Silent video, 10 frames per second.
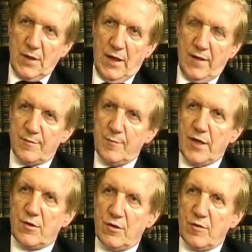as
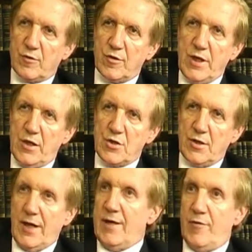method of creation.
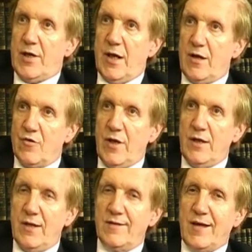And if he can
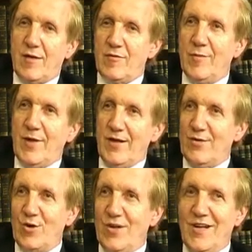create a seraphim, then he
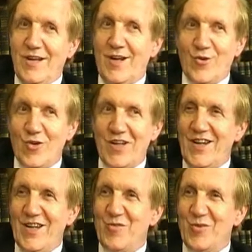certainly can create
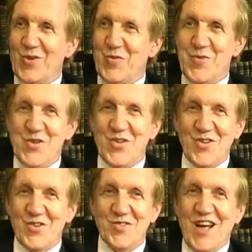a different
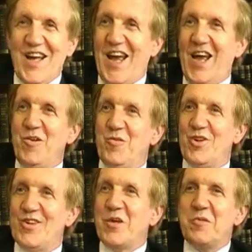species of
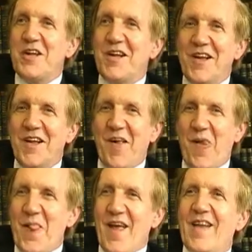animals. I mean,
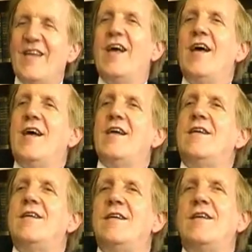
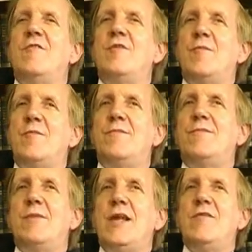if we
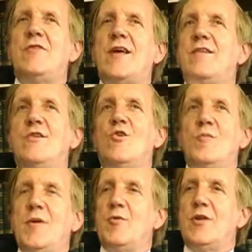believe there is no
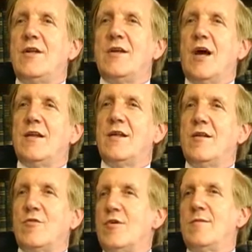omnipotent God, then
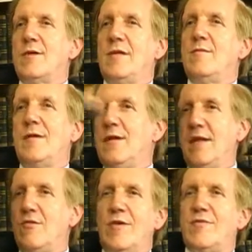of course we
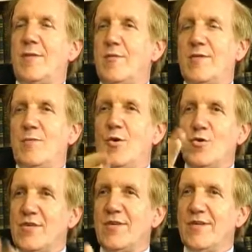need to have some
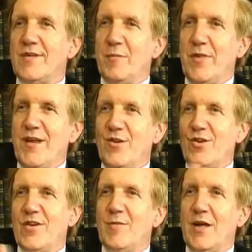explosions or something
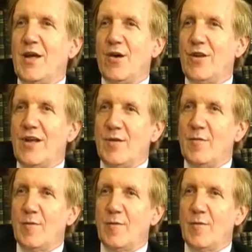to explain how they came